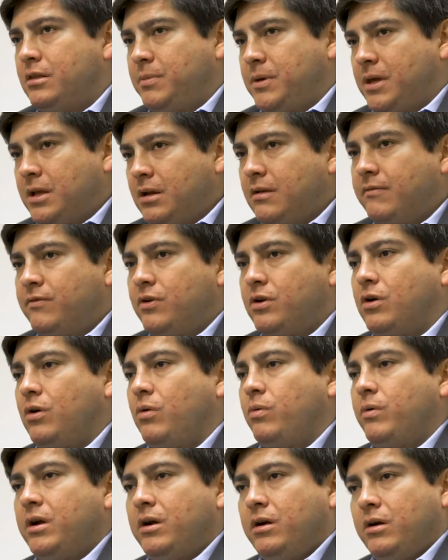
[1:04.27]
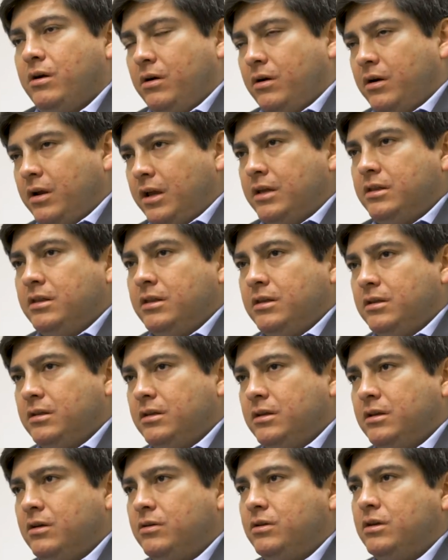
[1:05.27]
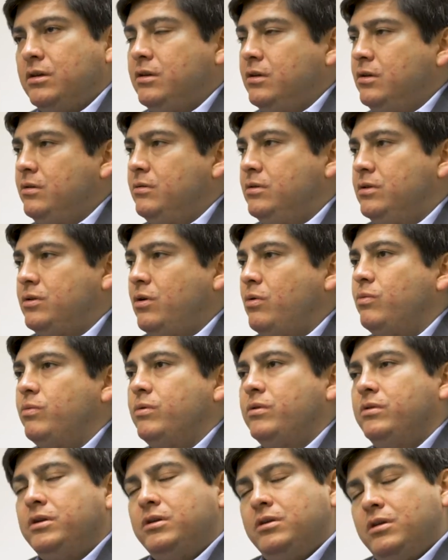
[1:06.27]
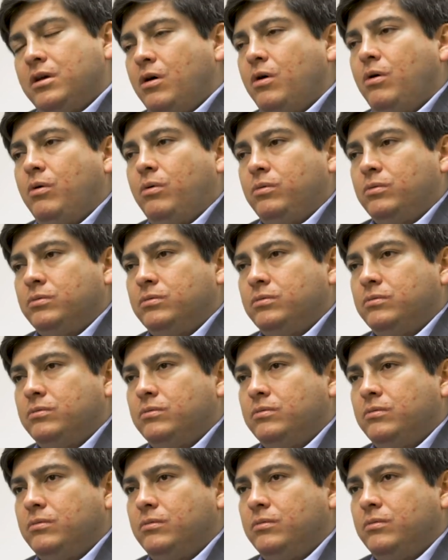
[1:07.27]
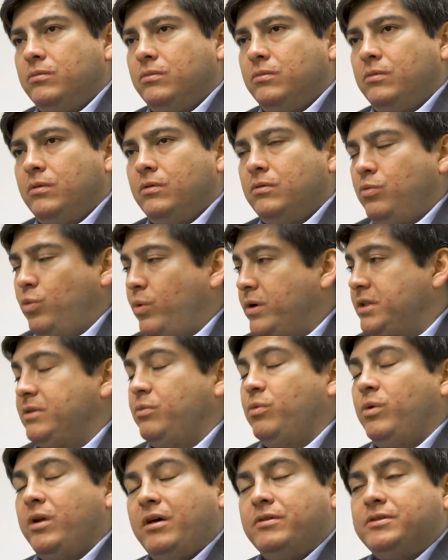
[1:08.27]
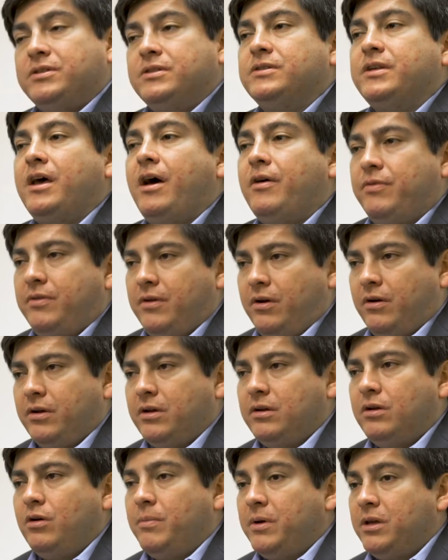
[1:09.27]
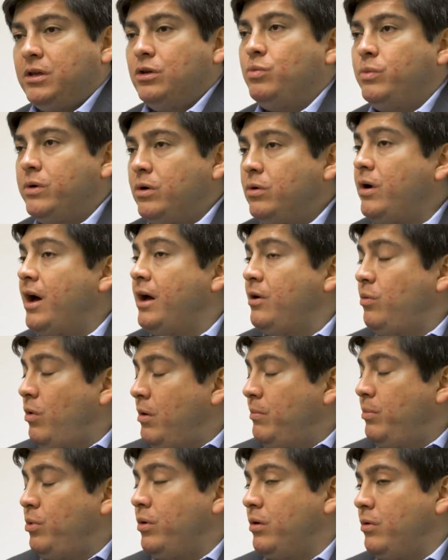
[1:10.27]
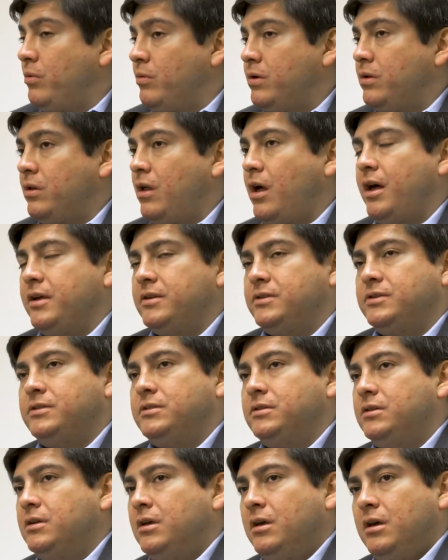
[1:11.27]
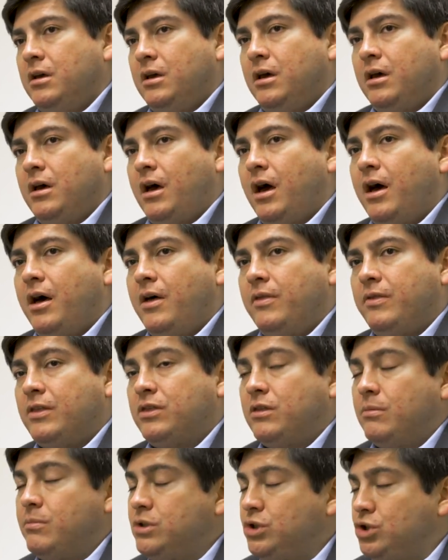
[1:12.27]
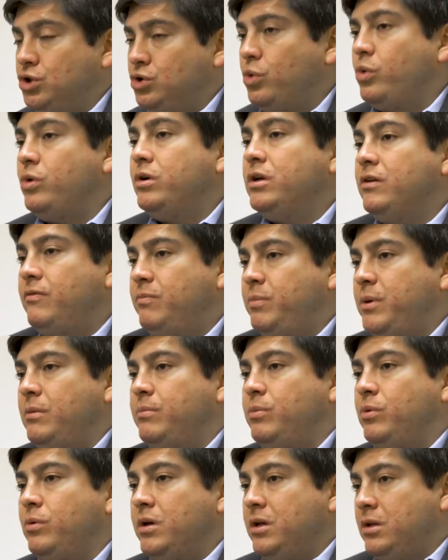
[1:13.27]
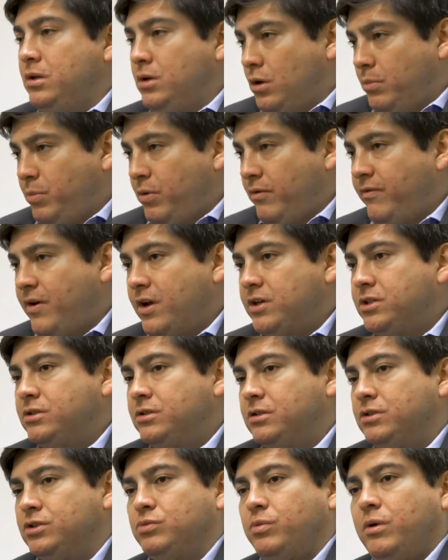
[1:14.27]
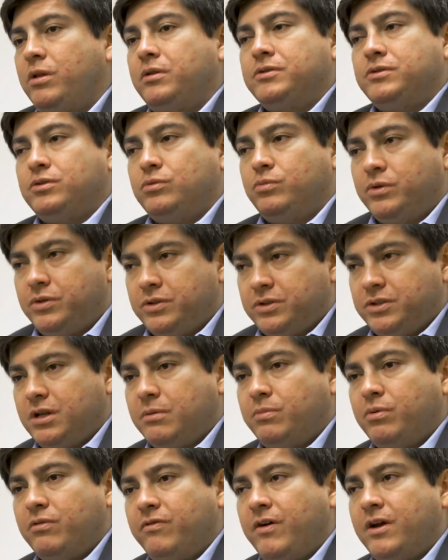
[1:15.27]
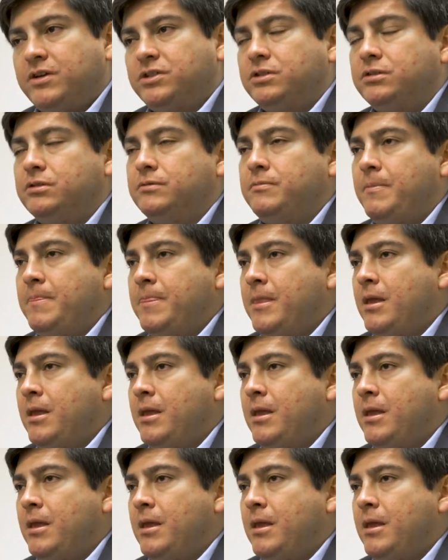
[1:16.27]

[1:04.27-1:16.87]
the beginning of your career in, you know, you, you don't really know what, what else is out there, you know, but you will at one point realize uh, that the majority of people in your profession, as well as the real estate profession,